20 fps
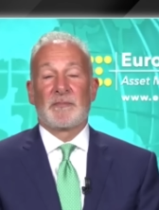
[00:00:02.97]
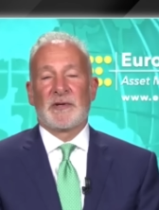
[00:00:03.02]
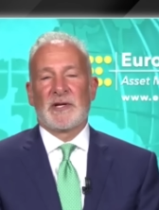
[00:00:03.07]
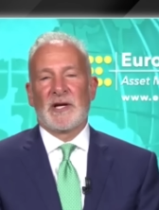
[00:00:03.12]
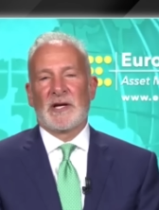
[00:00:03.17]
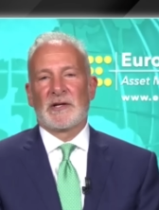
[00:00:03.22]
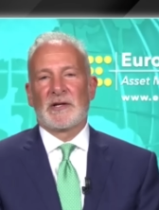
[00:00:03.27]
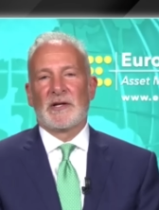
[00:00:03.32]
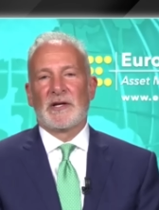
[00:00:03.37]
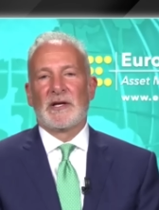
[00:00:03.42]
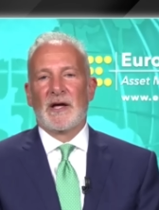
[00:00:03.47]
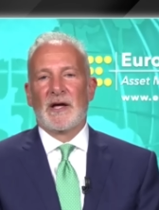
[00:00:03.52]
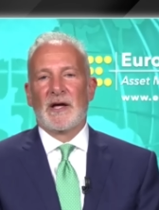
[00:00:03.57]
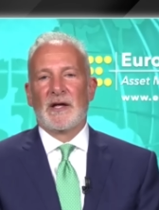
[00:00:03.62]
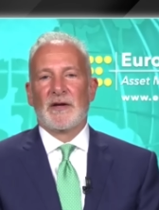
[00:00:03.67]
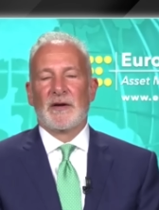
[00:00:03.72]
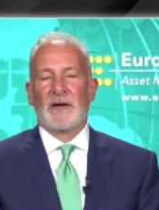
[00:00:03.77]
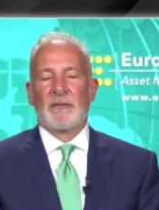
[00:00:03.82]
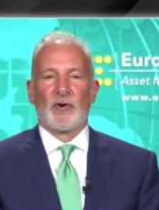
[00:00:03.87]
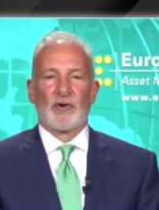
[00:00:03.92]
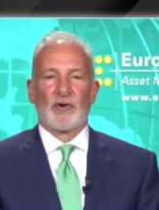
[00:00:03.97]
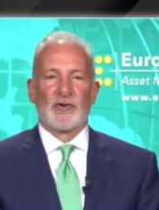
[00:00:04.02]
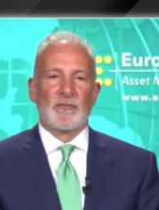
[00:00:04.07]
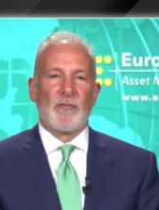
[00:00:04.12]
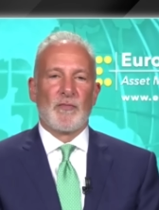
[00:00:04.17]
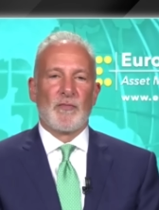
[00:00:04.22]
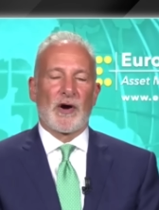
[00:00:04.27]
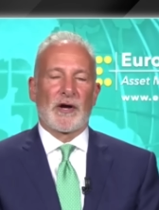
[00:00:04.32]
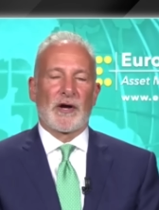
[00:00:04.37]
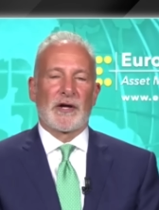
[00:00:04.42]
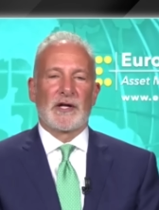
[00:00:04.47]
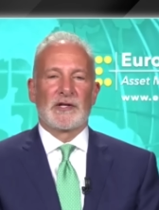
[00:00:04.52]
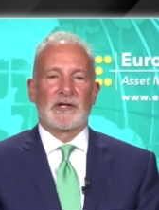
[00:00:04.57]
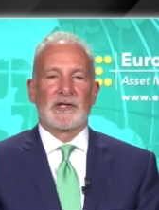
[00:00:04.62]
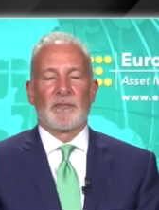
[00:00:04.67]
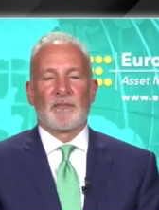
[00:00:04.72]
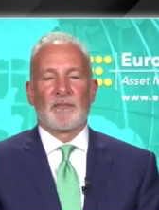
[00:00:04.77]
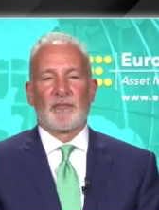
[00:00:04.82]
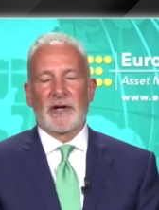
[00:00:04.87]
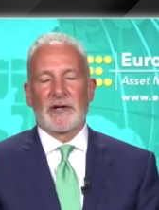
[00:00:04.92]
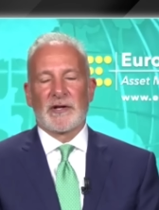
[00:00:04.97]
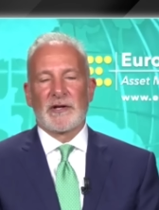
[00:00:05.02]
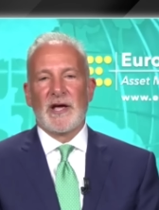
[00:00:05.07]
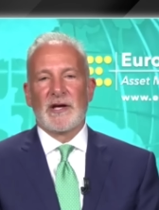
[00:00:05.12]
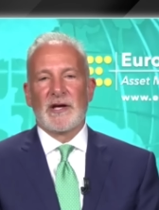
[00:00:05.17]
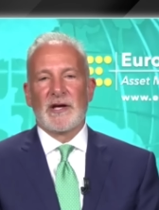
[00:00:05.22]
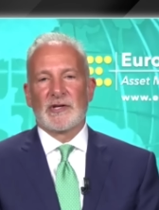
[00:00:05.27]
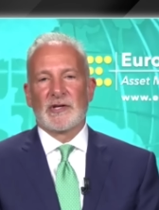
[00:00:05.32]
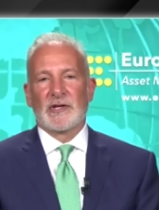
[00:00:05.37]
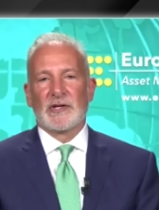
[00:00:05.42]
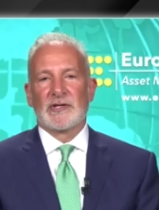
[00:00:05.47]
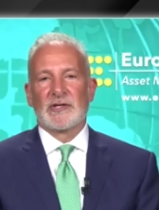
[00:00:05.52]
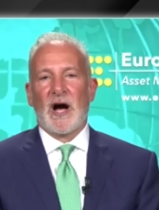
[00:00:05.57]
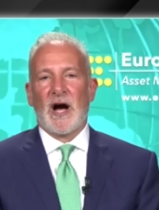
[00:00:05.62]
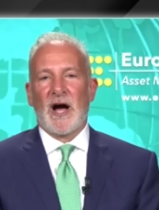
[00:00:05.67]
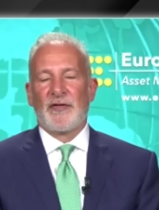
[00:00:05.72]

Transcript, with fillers: particularly in the emerging markets, the BRIC nations.